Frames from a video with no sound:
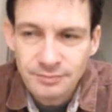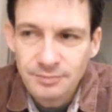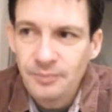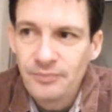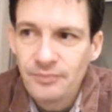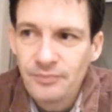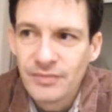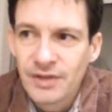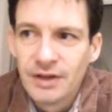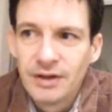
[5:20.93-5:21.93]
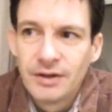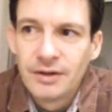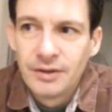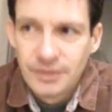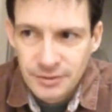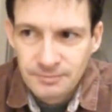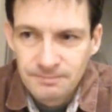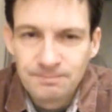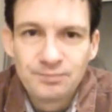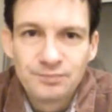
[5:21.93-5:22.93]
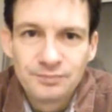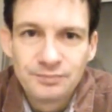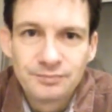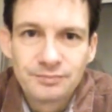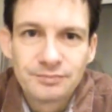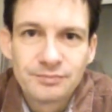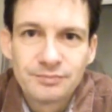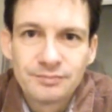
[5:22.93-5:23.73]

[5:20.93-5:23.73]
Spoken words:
Did you did it take you long to get used to the signals?